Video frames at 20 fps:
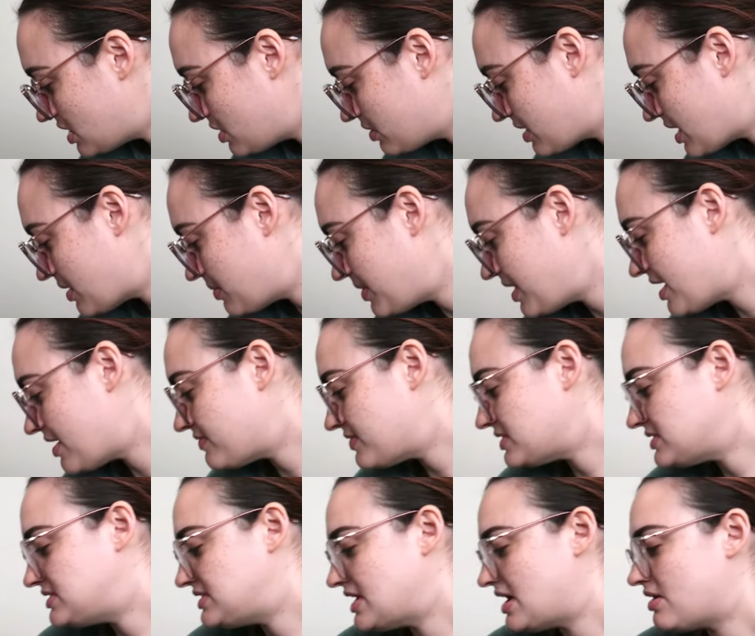Okay, we
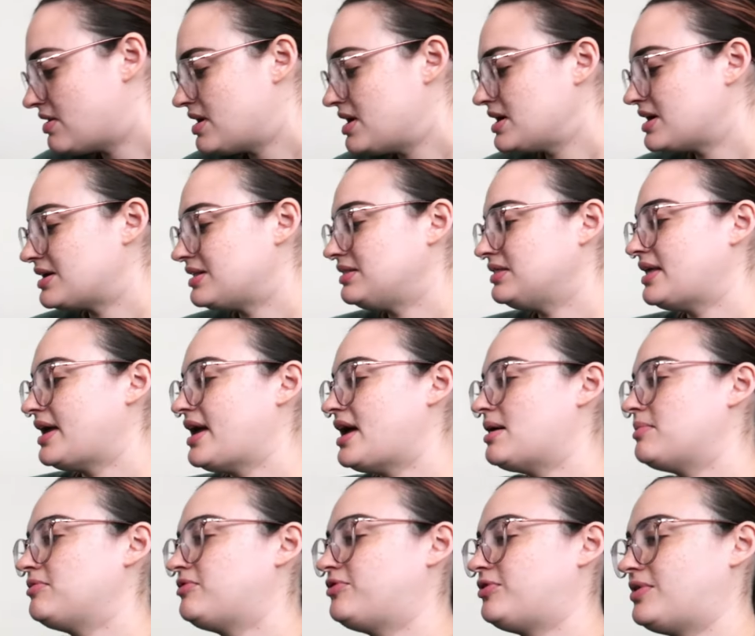have Derek
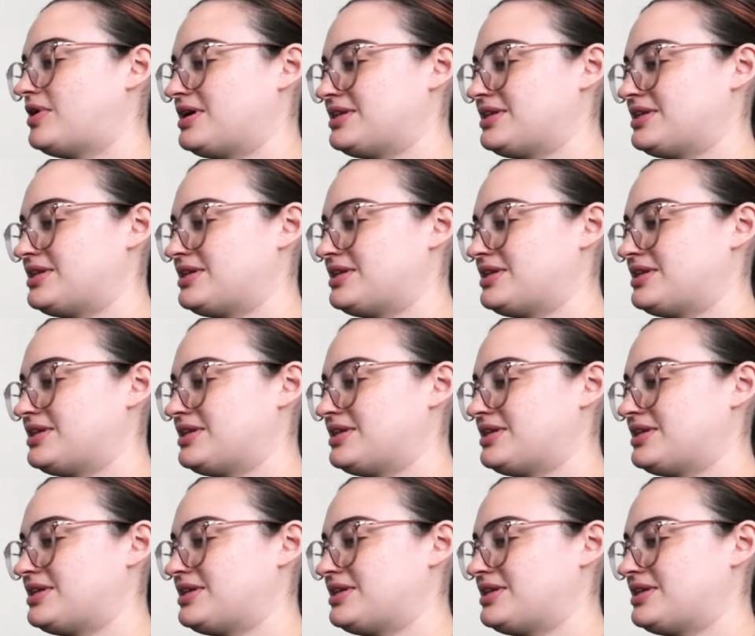Lam for